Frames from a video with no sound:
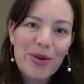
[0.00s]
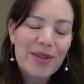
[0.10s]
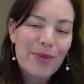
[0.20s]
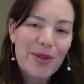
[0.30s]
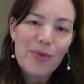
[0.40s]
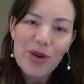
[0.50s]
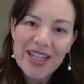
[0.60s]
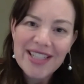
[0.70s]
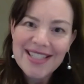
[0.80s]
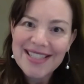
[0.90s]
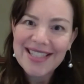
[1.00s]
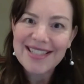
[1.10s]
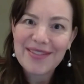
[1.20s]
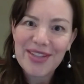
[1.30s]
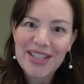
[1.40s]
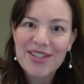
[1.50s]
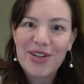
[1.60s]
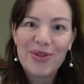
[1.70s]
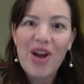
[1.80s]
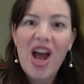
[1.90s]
them within walking distance of these new